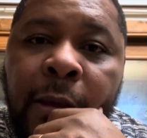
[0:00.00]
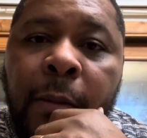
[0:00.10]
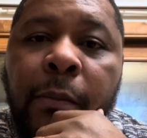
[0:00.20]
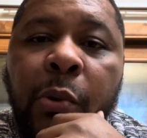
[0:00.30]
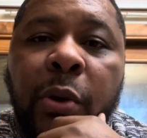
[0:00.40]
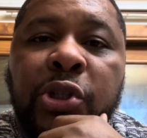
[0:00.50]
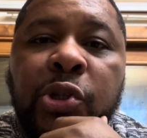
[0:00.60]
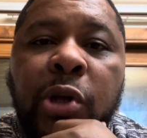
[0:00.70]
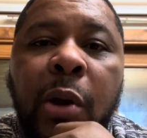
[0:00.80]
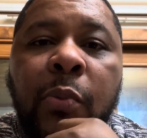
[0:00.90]
But what you
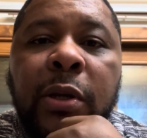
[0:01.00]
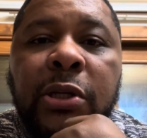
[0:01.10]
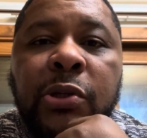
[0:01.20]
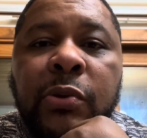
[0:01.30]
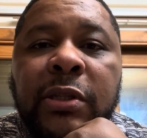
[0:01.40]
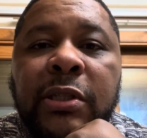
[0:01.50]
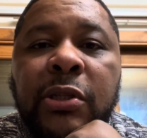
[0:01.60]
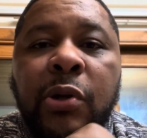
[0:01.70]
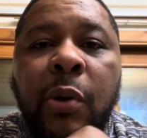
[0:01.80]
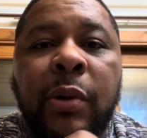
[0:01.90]
don't want to do is
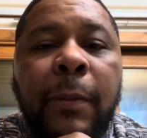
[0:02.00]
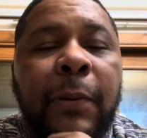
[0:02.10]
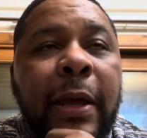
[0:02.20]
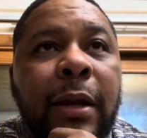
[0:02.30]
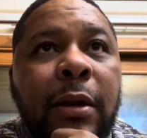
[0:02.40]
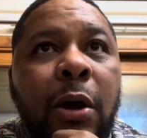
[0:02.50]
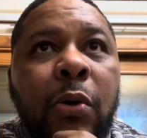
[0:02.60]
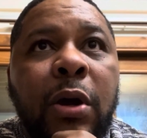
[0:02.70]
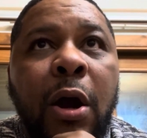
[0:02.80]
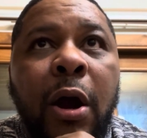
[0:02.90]
you don't want to play a low
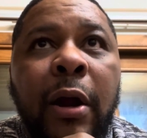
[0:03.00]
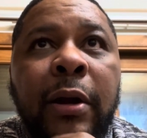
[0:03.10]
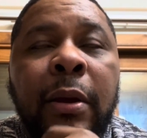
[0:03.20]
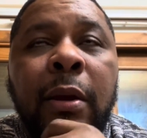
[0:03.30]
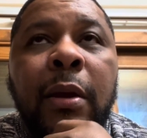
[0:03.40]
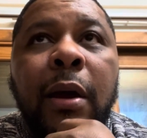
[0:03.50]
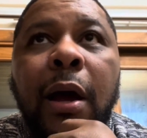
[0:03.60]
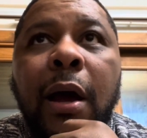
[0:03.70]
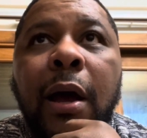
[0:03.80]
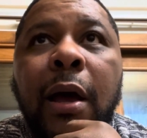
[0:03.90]
card
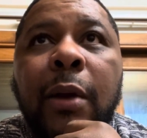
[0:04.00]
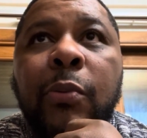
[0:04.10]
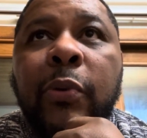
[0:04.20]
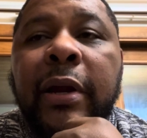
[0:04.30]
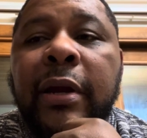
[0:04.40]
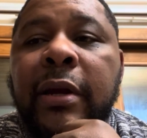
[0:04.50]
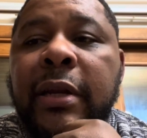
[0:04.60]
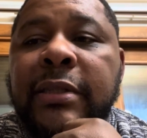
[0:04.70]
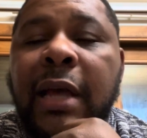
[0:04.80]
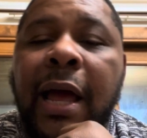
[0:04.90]
where
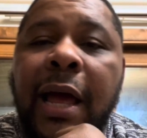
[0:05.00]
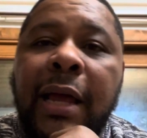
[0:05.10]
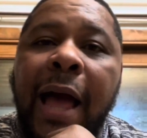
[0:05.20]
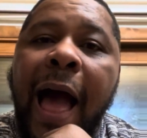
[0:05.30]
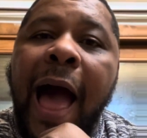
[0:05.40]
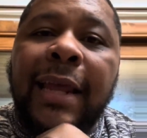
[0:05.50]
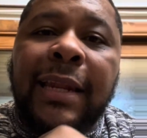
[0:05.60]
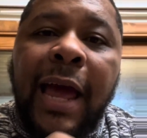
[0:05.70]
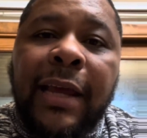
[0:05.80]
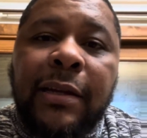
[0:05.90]
there's a high
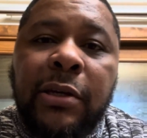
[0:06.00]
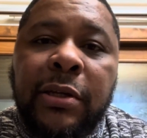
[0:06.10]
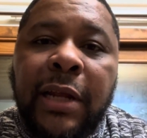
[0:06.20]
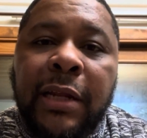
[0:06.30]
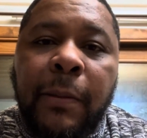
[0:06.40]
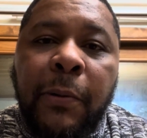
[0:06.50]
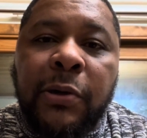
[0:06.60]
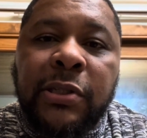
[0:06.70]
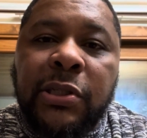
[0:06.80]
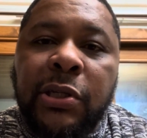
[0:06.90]
likelihood that the
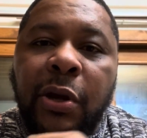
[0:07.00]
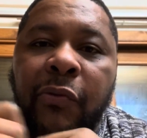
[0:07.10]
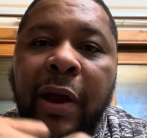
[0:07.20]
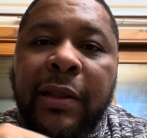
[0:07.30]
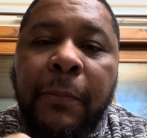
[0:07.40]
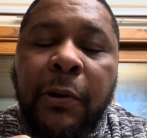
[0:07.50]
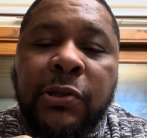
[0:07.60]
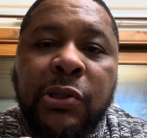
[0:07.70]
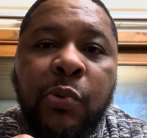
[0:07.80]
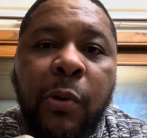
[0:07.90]
person to your right, the
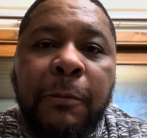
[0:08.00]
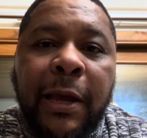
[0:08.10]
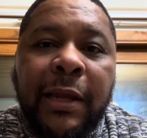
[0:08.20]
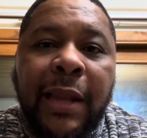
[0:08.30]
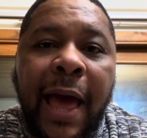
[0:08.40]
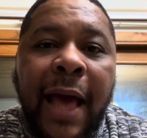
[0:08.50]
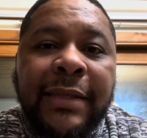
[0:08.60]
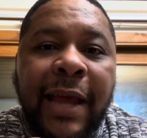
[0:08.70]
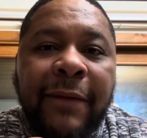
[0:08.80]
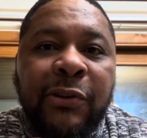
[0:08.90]
person who will play
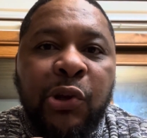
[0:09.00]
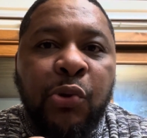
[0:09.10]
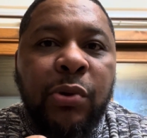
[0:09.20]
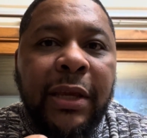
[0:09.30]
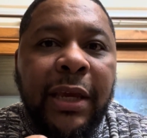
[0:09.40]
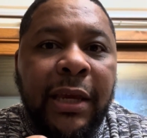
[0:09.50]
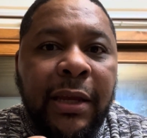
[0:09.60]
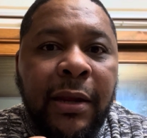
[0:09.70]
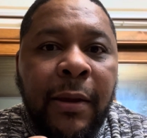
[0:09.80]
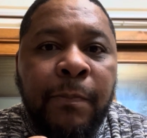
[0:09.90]
last after you
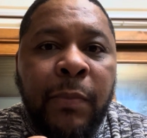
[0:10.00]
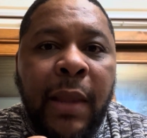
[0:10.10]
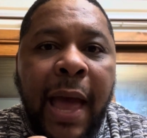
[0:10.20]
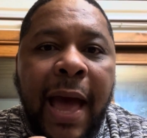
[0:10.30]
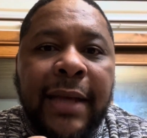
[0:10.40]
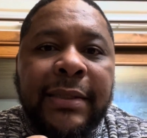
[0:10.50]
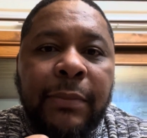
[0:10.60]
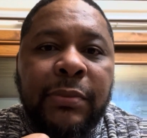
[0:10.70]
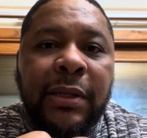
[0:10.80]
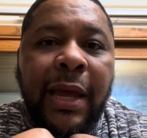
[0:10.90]
lead, has
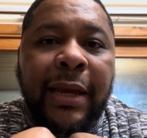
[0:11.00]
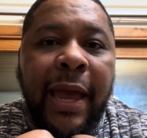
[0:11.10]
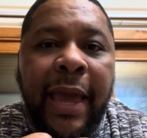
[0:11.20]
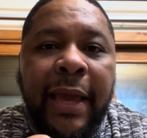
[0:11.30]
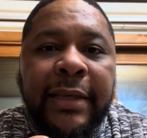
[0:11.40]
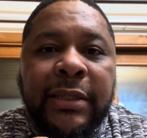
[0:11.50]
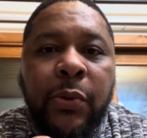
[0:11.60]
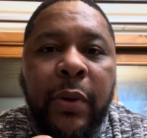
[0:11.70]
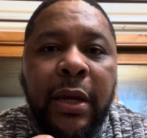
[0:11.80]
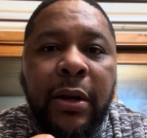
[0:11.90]
something like an ace
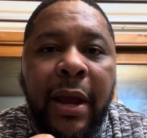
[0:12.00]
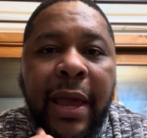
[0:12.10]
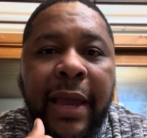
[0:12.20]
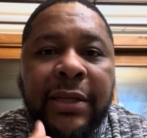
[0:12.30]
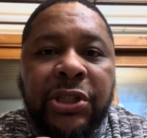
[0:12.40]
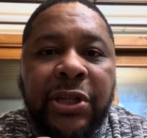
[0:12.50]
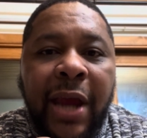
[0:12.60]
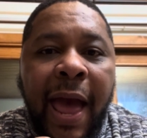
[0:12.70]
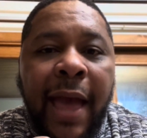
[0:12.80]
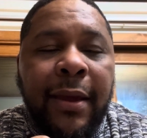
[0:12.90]
queen or ace
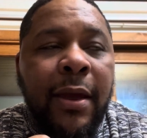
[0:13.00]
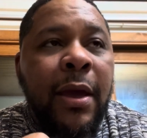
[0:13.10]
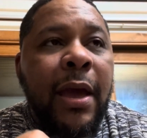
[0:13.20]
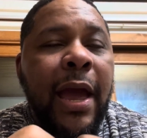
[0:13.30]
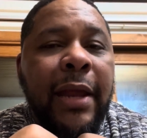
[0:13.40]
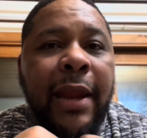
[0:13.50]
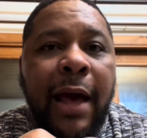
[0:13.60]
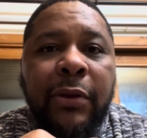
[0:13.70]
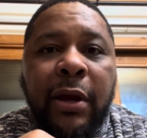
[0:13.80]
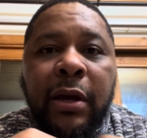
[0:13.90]
jack, and
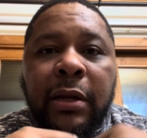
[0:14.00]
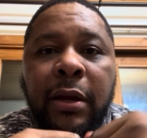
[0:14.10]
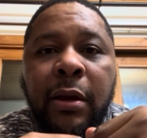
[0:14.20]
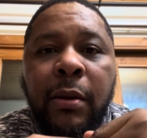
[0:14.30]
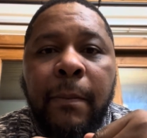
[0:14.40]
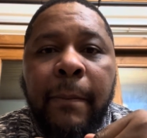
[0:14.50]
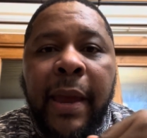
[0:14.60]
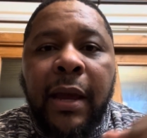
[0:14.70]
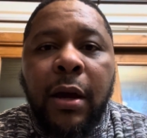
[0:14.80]
now they're going to make a